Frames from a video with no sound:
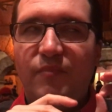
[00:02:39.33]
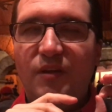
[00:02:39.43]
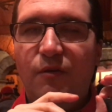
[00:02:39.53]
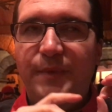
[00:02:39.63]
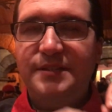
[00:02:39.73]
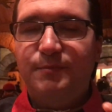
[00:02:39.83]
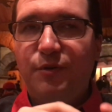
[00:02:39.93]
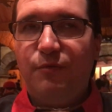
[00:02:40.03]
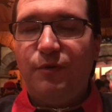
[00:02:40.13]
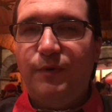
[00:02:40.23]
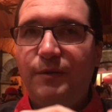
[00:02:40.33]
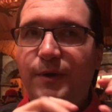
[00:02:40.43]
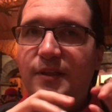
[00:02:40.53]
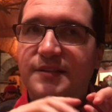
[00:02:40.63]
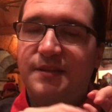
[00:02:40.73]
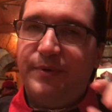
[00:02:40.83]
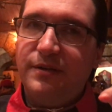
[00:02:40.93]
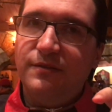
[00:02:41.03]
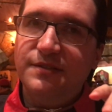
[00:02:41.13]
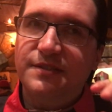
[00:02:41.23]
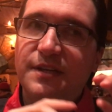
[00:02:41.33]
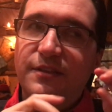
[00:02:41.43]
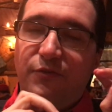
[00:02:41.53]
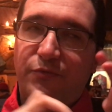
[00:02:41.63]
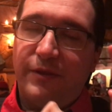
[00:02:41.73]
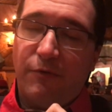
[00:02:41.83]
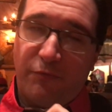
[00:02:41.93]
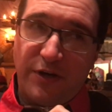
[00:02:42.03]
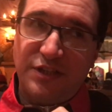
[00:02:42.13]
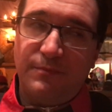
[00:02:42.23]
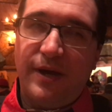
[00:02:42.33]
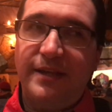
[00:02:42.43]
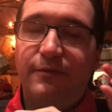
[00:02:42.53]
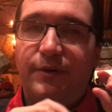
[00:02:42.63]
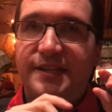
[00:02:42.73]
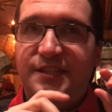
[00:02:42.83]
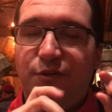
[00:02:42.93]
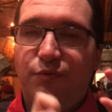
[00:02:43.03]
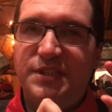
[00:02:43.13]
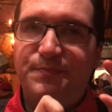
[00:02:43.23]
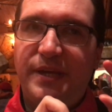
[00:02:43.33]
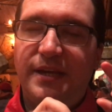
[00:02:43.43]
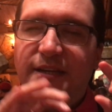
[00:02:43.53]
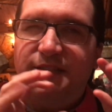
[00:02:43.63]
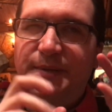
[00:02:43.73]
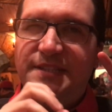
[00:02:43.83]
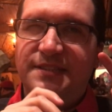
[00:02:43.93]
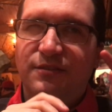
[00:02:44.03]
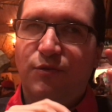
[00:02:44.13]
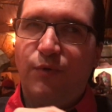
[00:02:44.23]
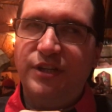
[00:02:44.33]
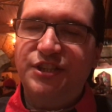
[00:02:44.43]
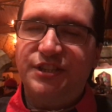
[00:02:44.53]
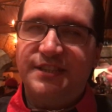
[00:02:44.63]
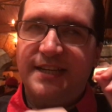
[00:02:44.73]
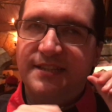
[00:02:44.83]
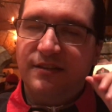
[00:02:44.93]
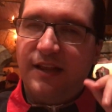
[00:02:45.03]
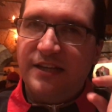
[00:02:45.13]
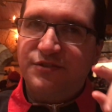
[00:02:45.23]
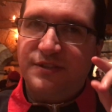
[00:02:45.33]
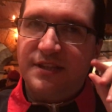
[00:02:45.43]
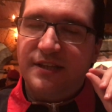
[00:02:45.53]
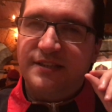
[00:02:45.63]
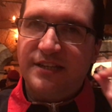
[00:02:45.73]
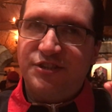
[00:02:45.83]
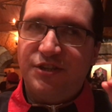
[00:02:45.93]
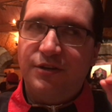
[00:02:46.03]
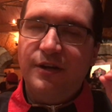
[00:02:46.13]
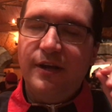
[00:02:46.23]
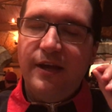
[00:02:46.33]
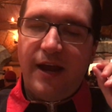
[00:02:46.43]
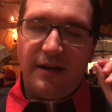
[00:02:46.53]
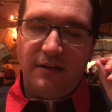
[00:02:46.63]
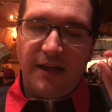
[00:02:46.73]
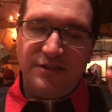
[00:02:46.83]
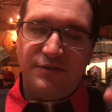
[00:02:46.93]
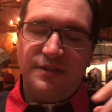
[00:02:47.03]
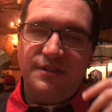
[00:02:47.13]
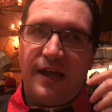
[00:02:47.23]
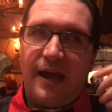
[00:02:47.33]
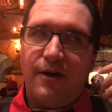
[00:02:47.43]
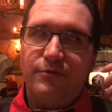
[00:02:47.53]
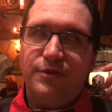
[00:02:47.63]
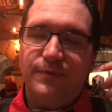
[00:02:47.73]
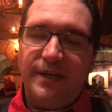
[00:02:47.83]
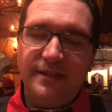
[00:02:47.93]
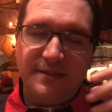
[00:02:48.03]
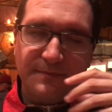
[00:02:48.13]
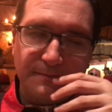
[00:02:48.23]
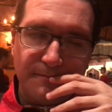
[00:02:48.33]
What makes the burger work really well is the pickles. They were fresh on mine, they were nice and crispy, and it just makes this little crunch, just adds a little extra to the texture and a little extra to how you eat it.